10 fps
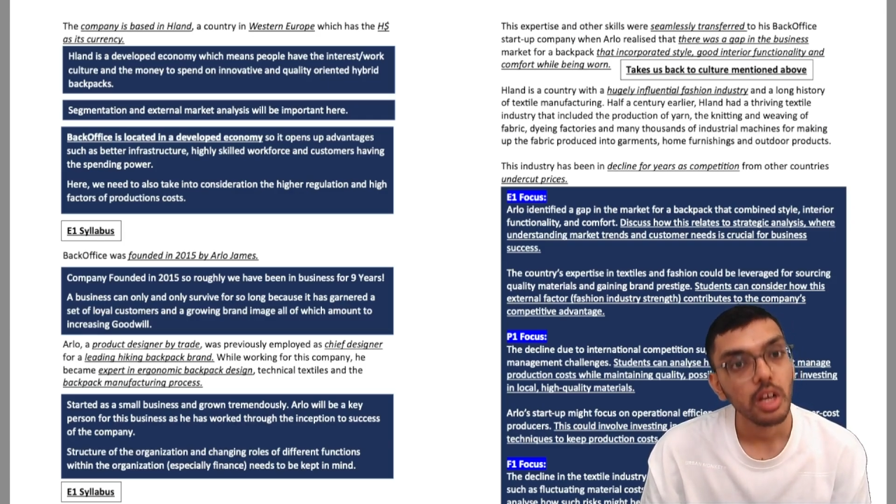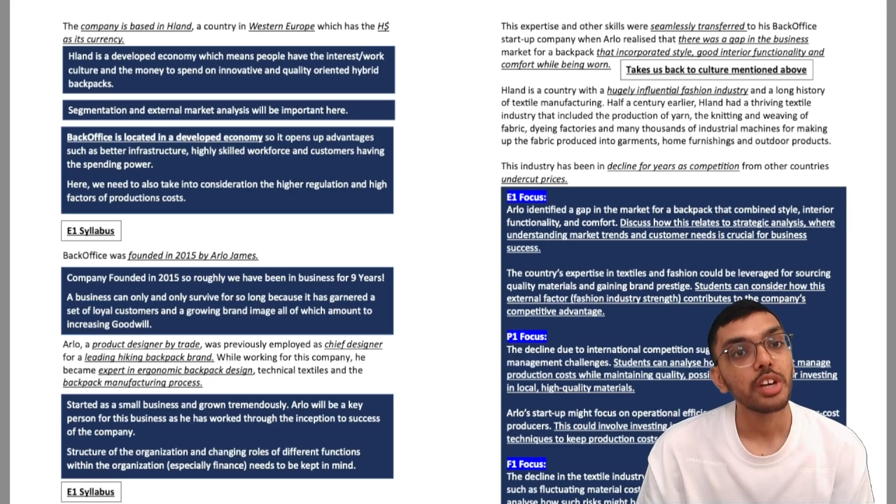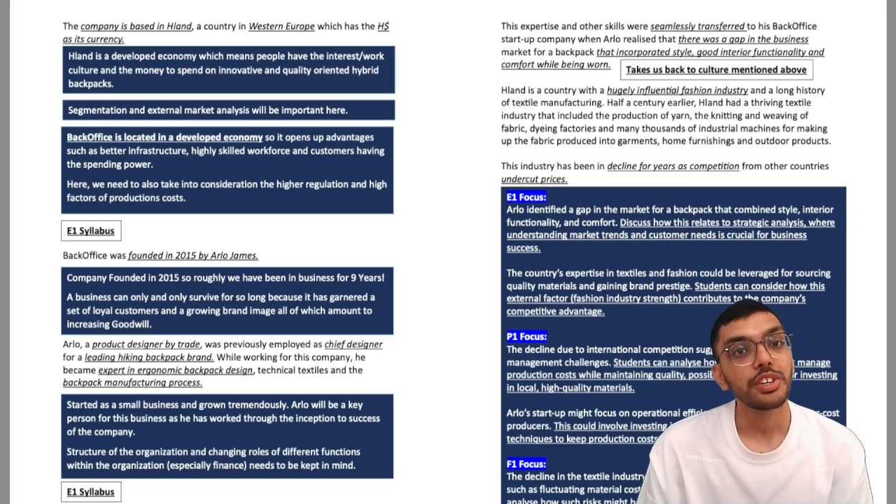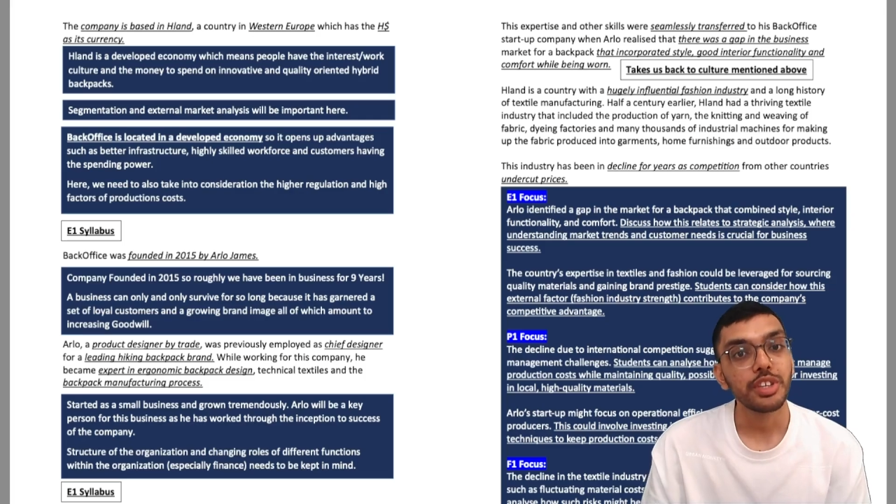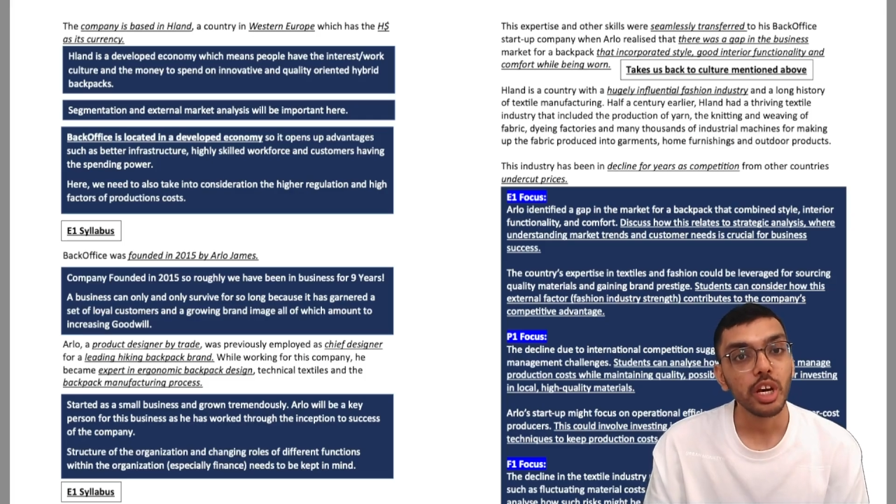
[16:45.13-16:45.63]

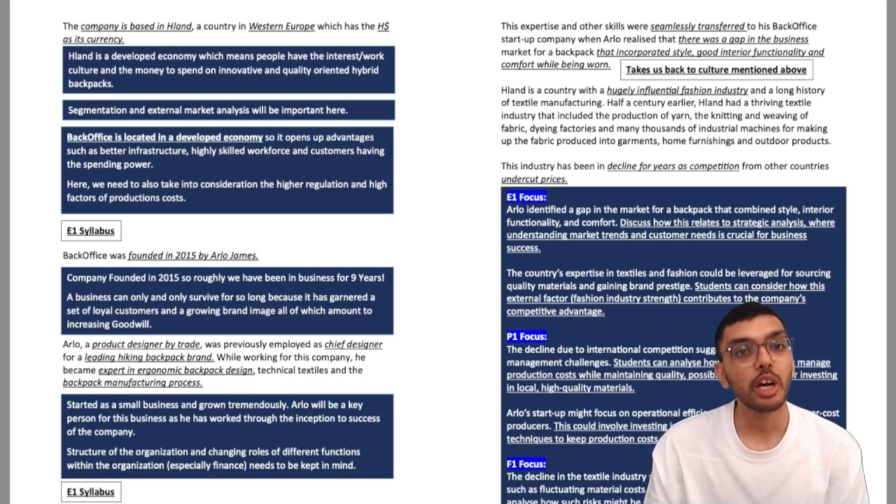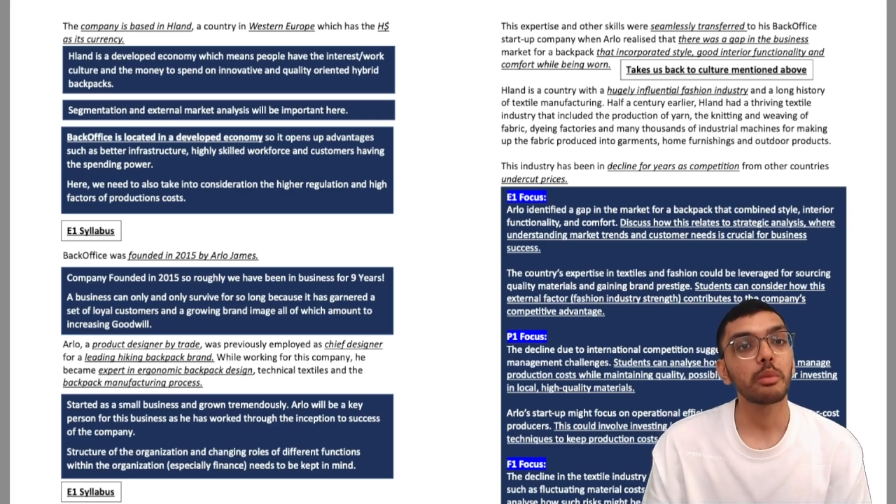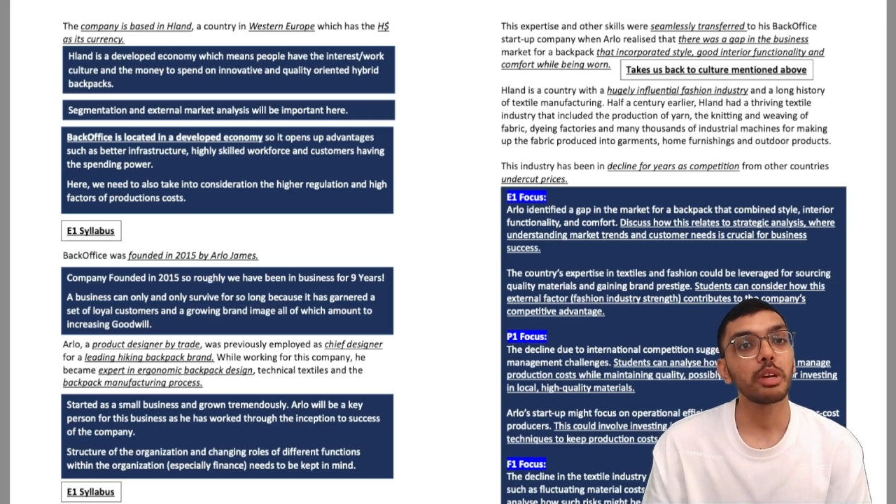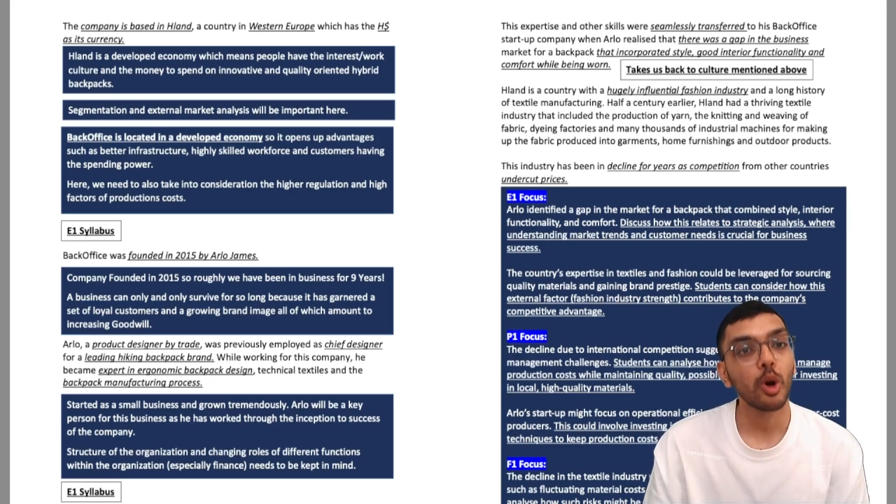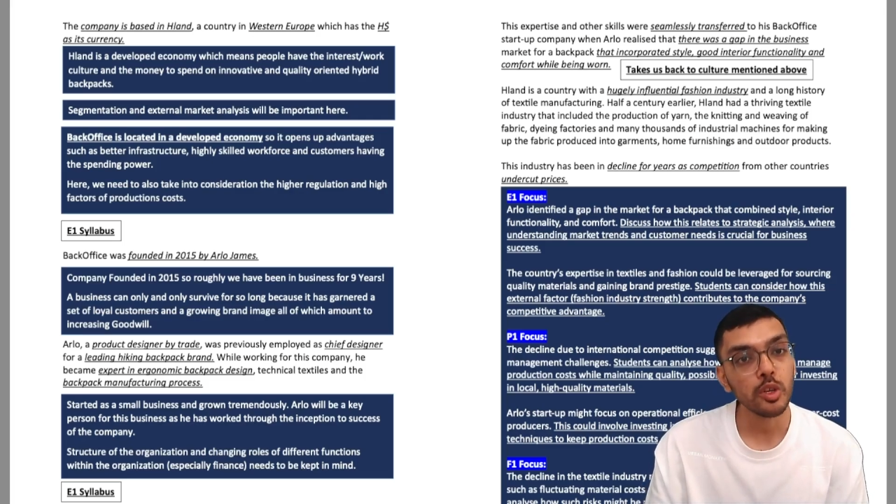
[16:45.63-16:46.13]
Here
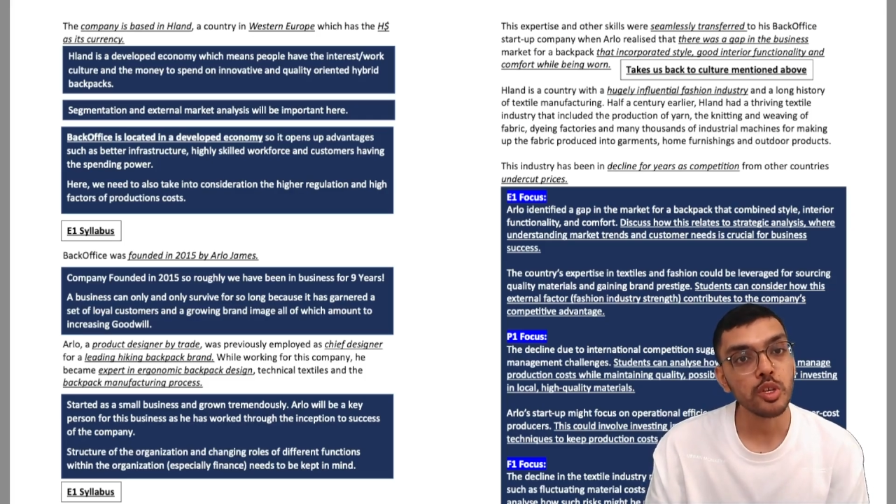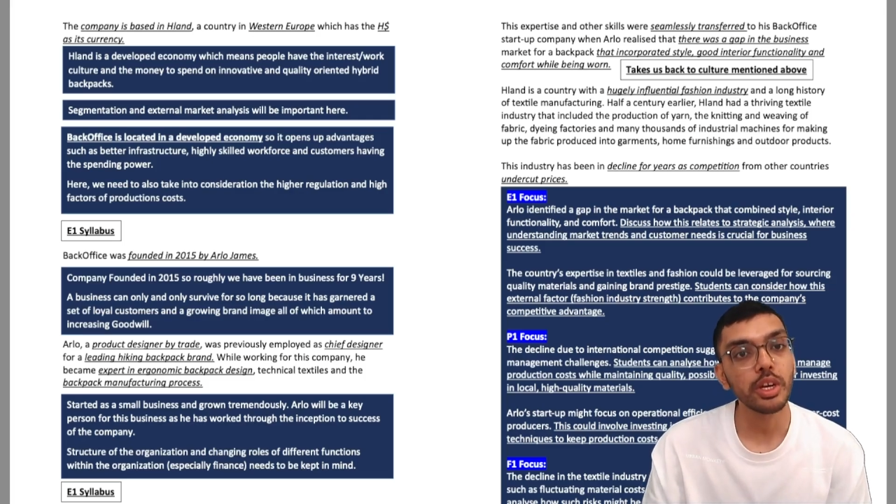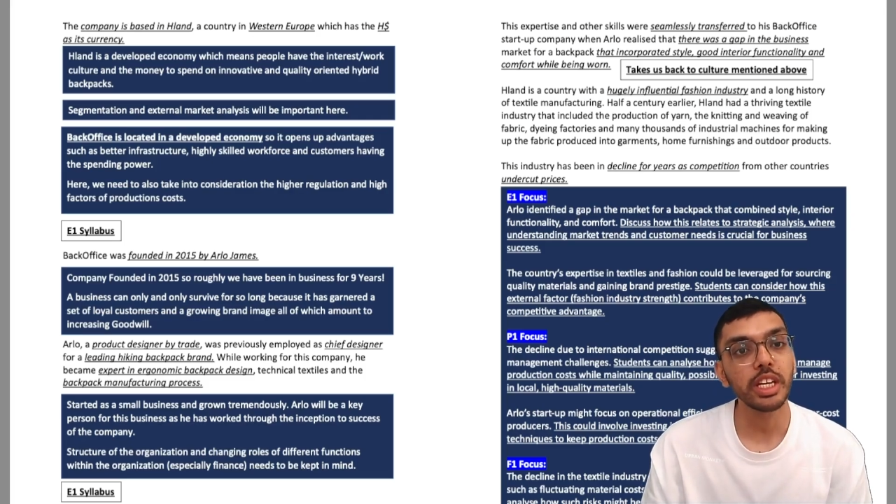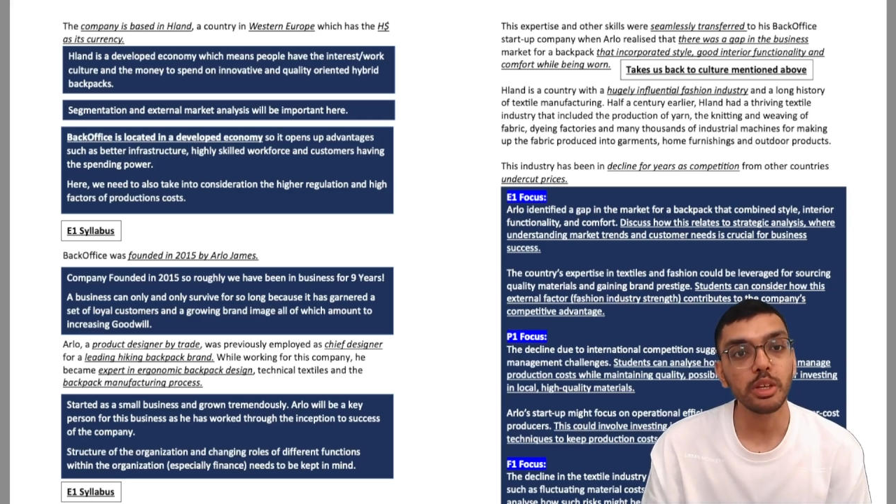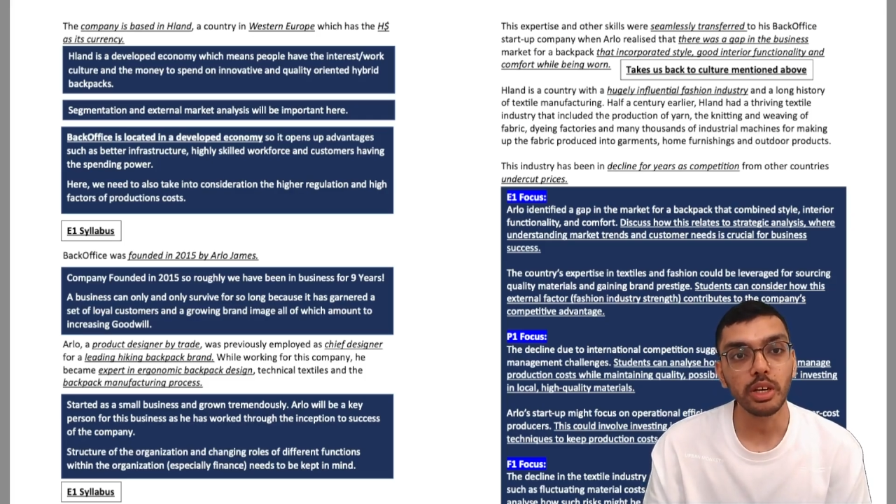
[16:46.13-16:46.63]
we also
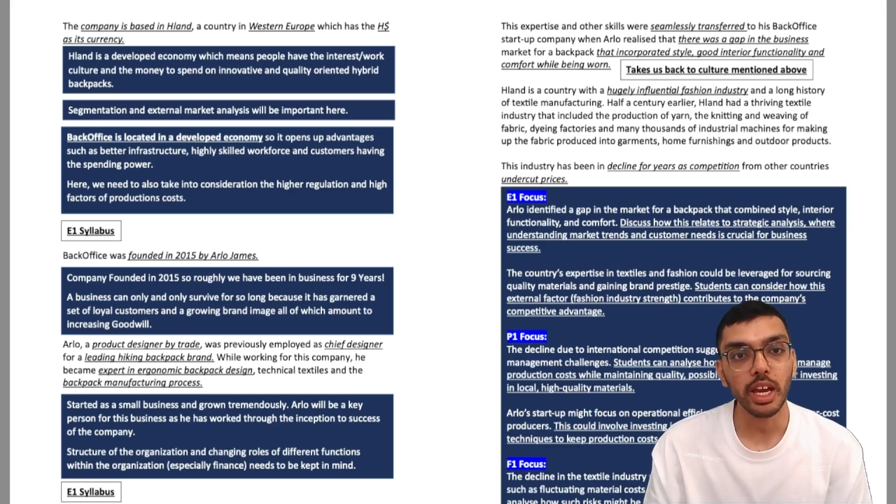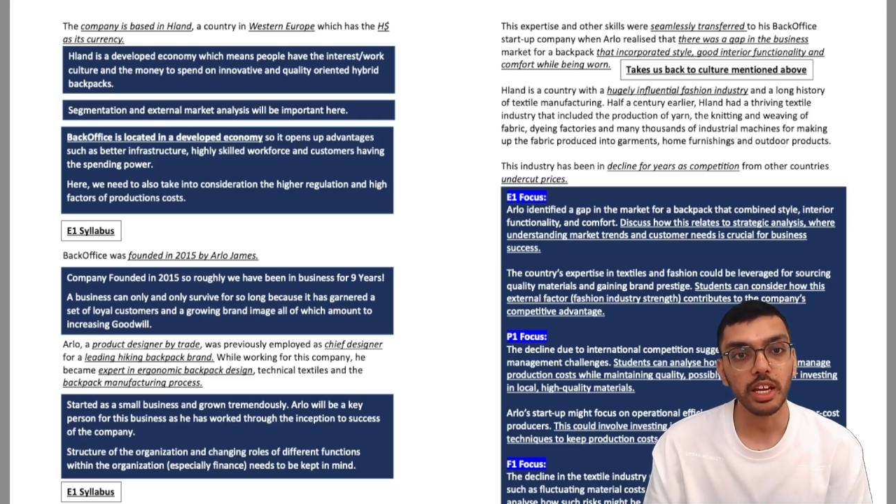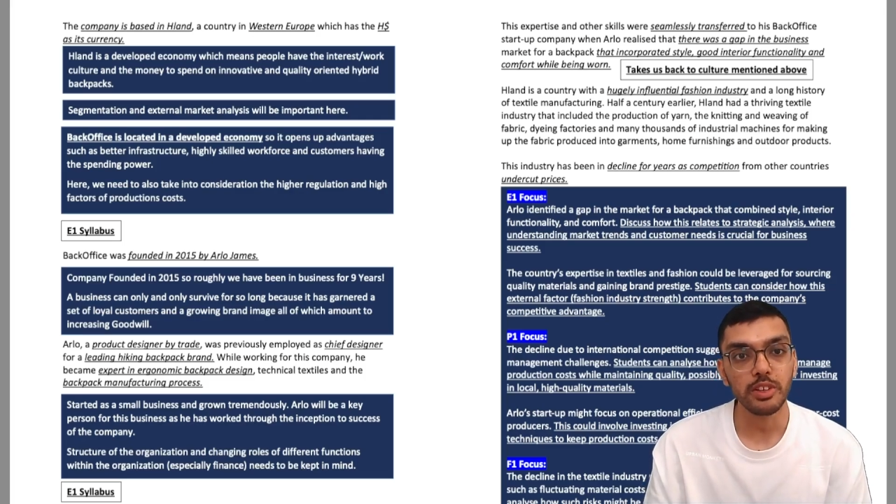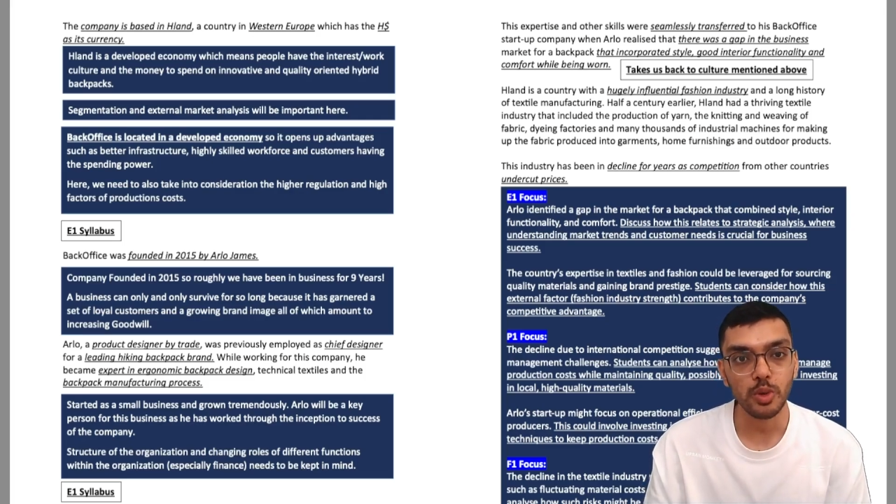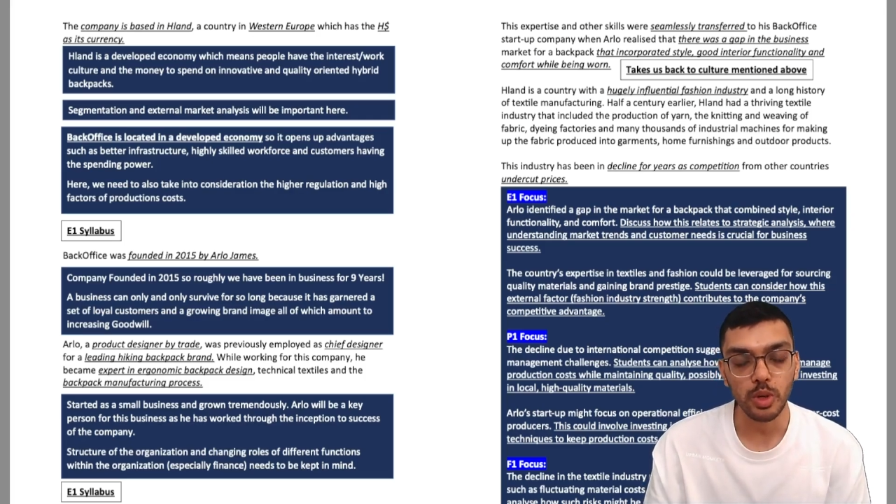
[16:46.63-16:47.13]
need to take into